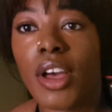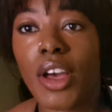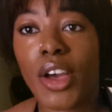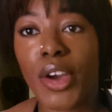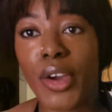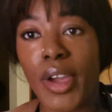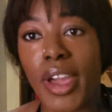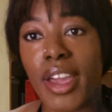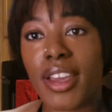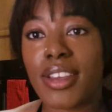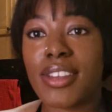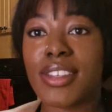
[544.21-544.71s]

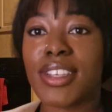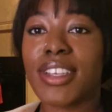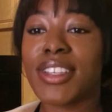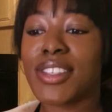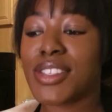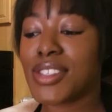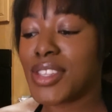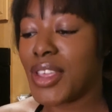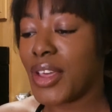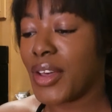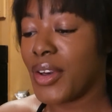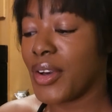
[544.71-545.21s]
Okay,
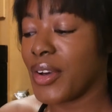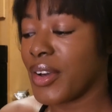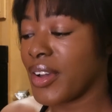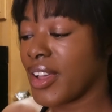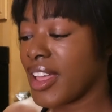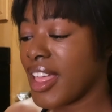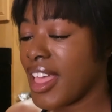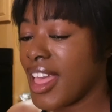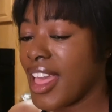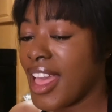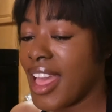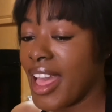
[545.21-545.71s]
so
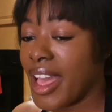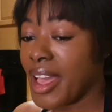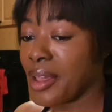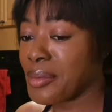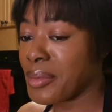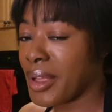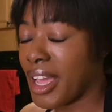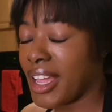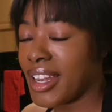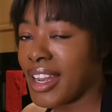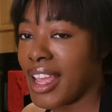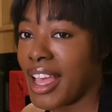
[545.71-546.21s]

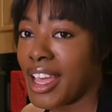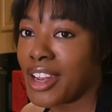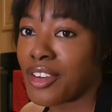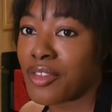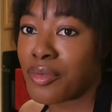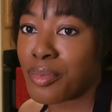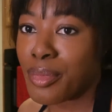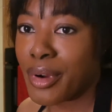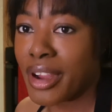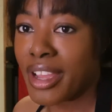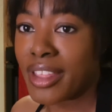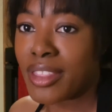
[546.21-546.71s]
I'm kind of out
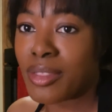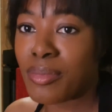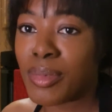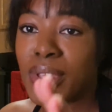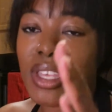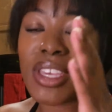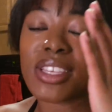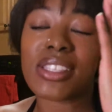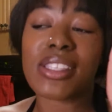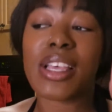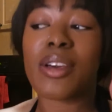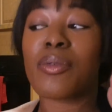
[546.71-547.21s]
of breath
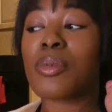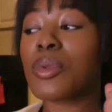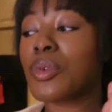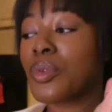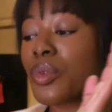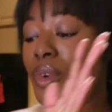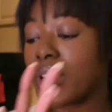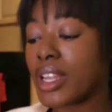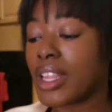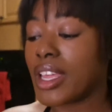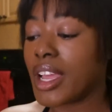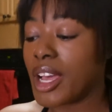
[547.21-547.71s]
because I've
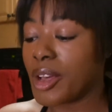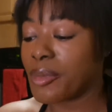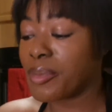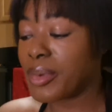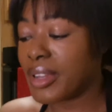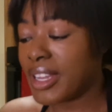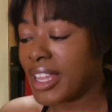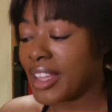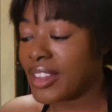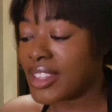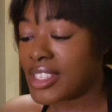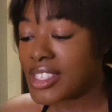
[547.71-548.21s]
been running up
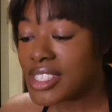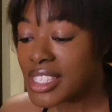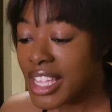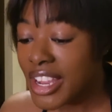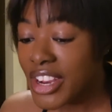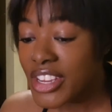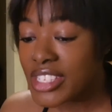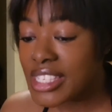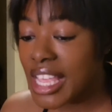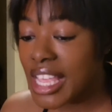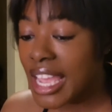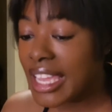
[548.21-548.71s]
and down the
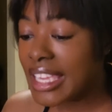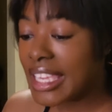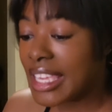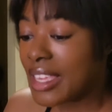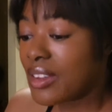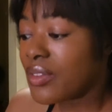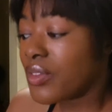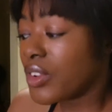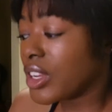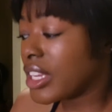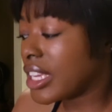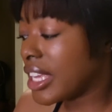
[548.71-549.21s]
stairs. I keep
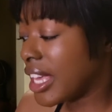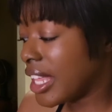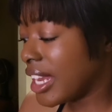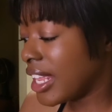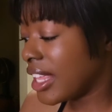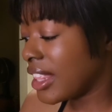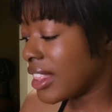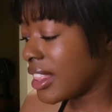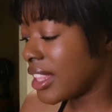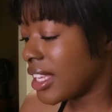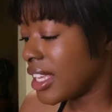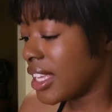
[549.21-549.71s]

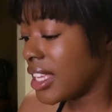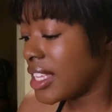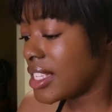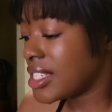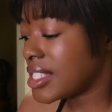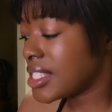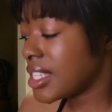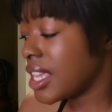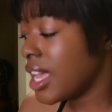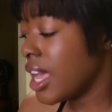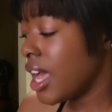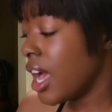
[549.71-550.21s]
forgetting
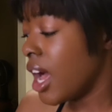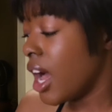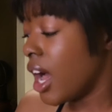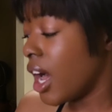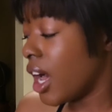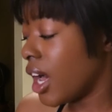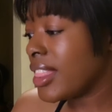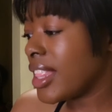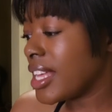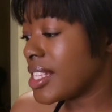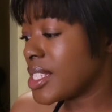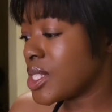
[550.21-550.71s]
things.
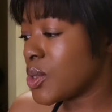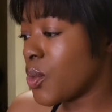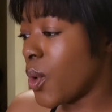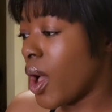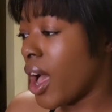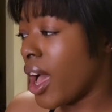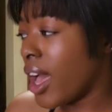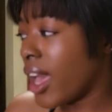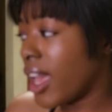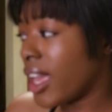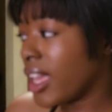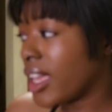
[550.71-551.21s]
That's
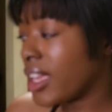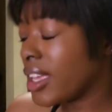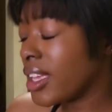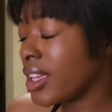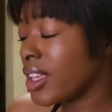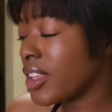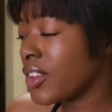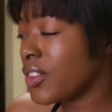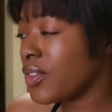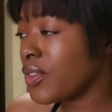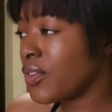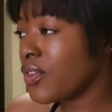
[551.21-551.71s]
why
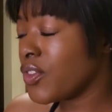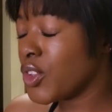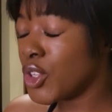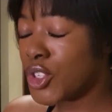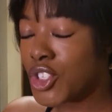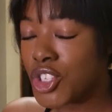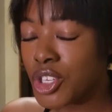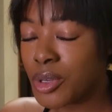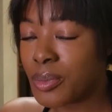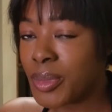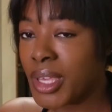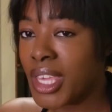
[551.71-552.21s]

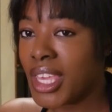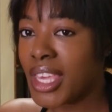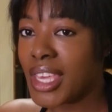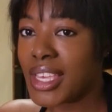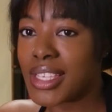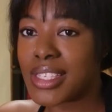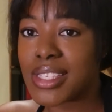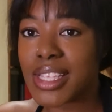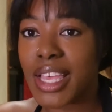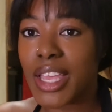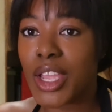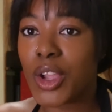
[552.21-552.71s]
future me
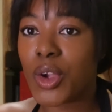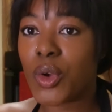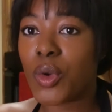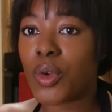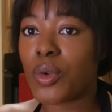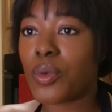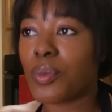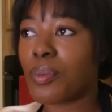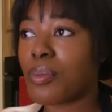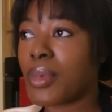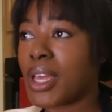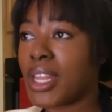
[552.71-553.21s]
is like
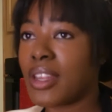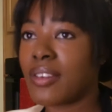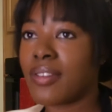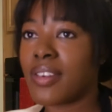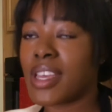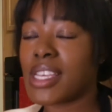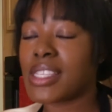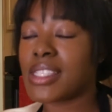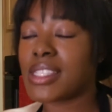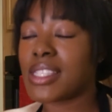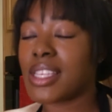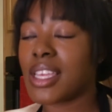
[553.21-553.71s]

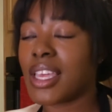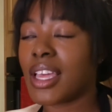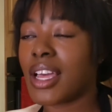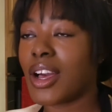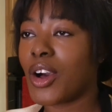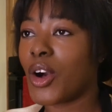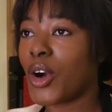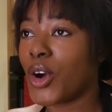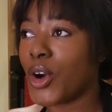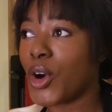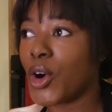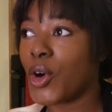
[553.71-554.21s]
manifesting a
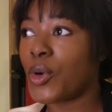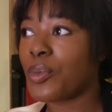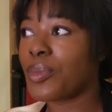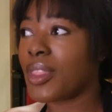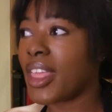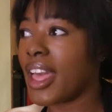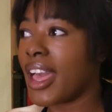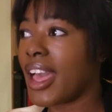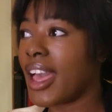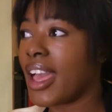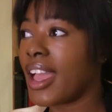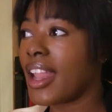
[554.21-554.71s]
home
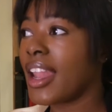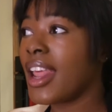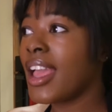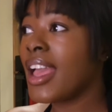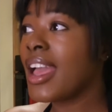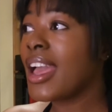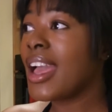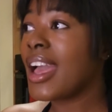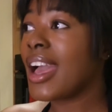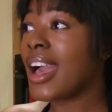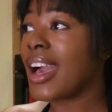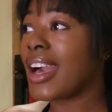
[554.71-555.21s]
that
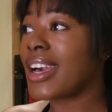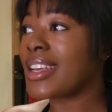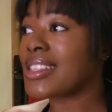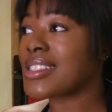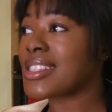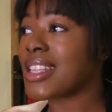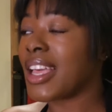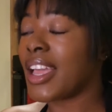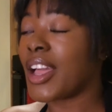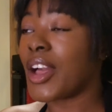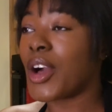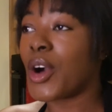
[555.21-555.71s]
has
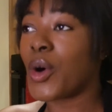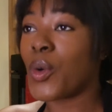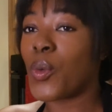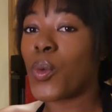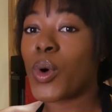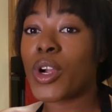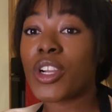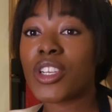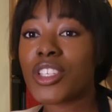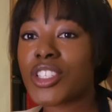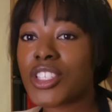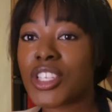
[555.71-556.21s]
like a
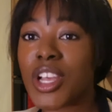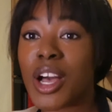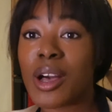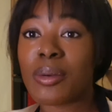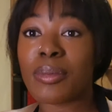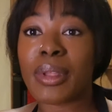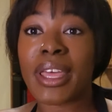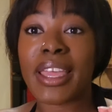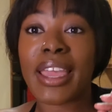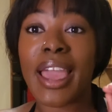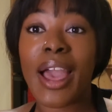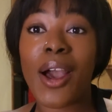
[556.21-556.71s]

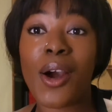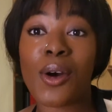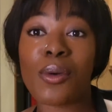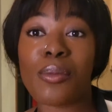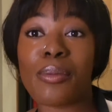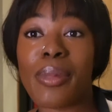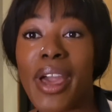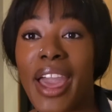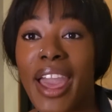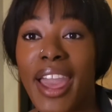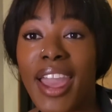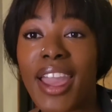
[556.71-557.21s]
workshop like out
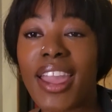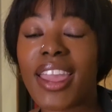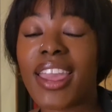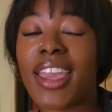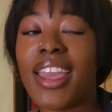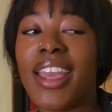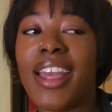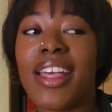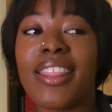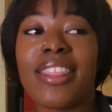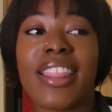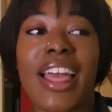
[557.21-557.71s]
back
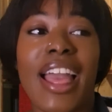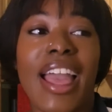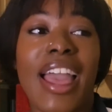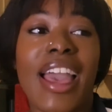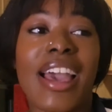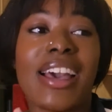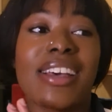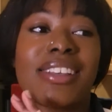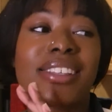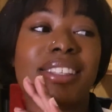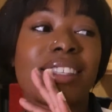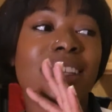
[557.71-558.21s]
that
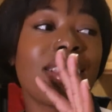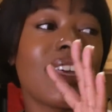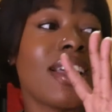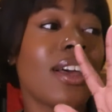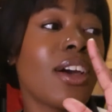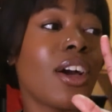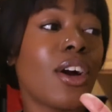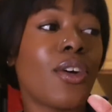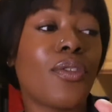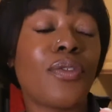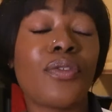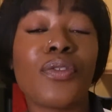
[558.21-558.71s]
has
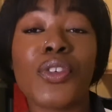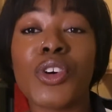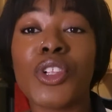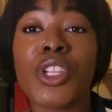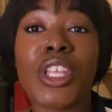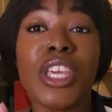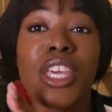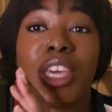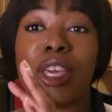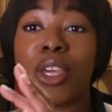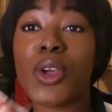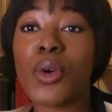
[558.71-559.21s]

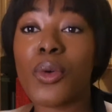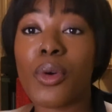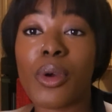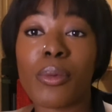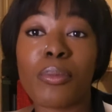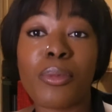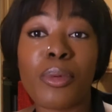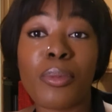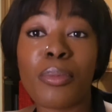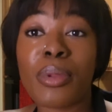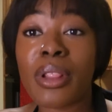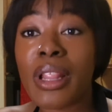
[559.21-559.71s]
fully equipped
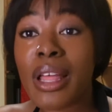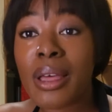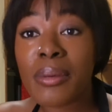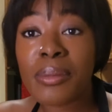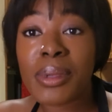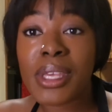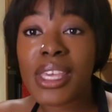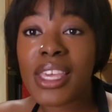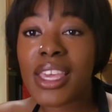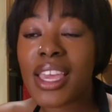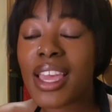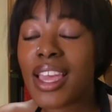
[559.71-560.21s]

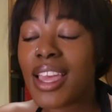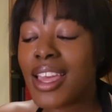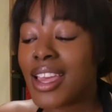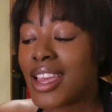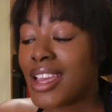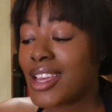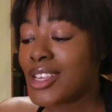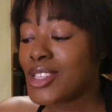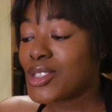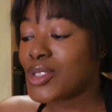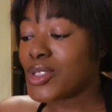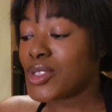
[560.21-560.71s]
plumbing,
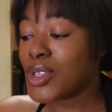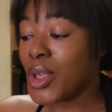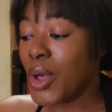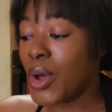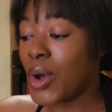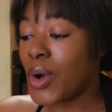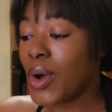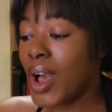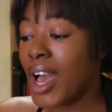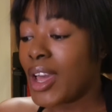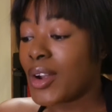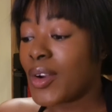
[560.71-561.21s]

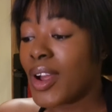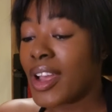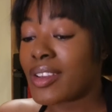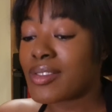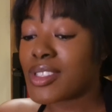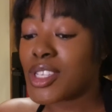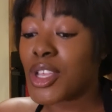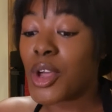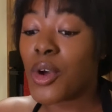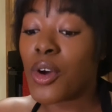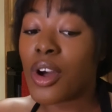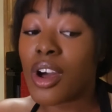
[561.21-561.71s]
so I don't have
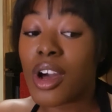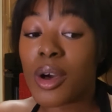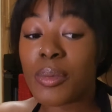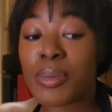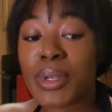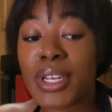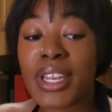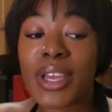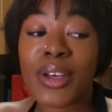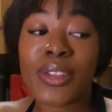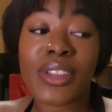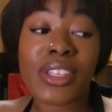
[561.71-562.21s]
to go up
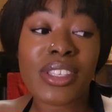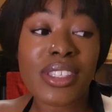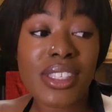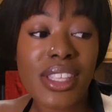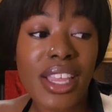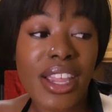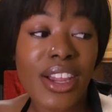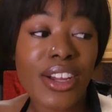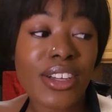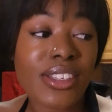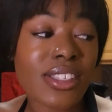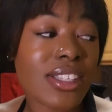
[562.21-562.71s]
and down the
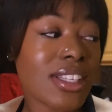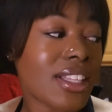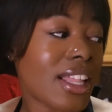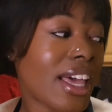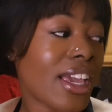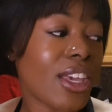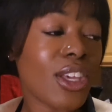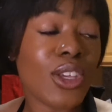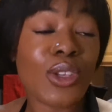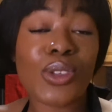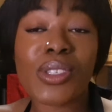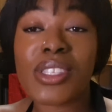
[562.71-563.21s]
stairs to
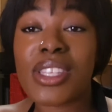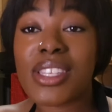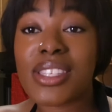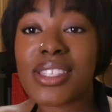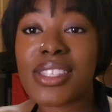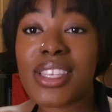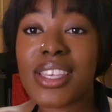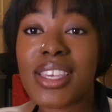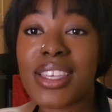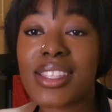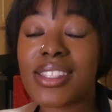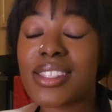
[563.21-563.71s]
like use the
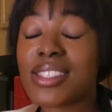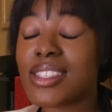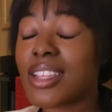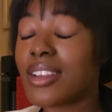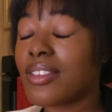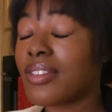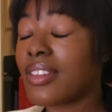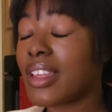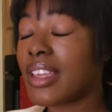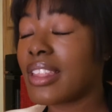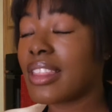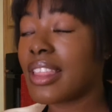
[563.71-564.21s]
sink and
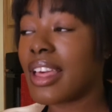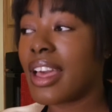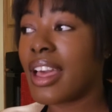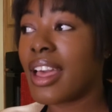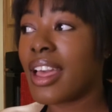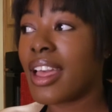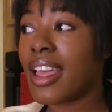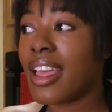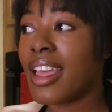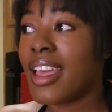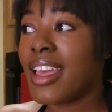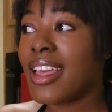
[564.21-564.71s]
stuff like
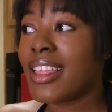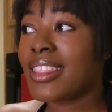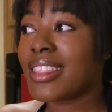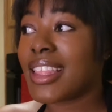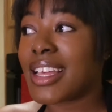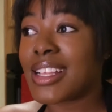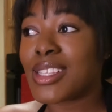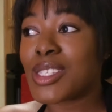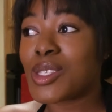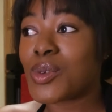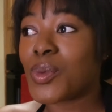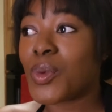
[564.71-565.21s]
that.
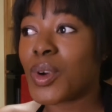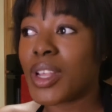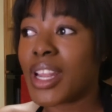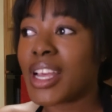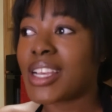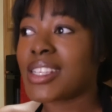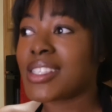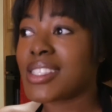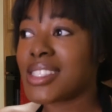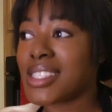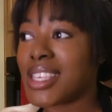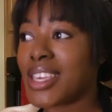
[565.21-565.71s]
That's what
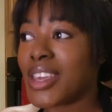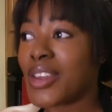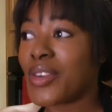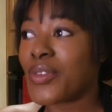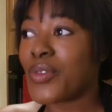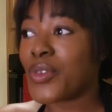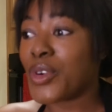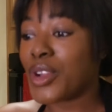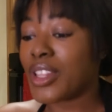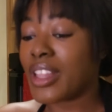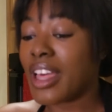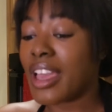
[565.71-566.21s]
I see
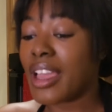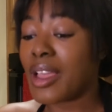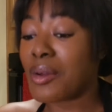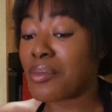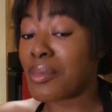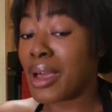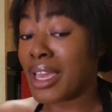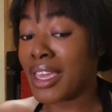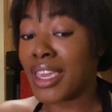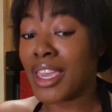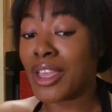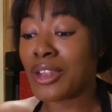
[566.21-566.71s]
for like
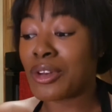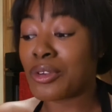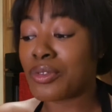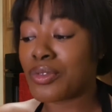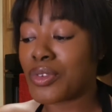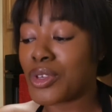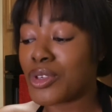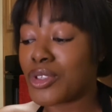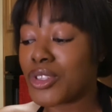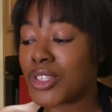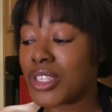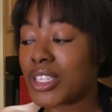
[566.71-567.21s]
my candle
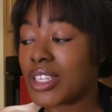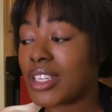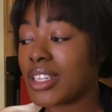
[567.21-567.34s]
future.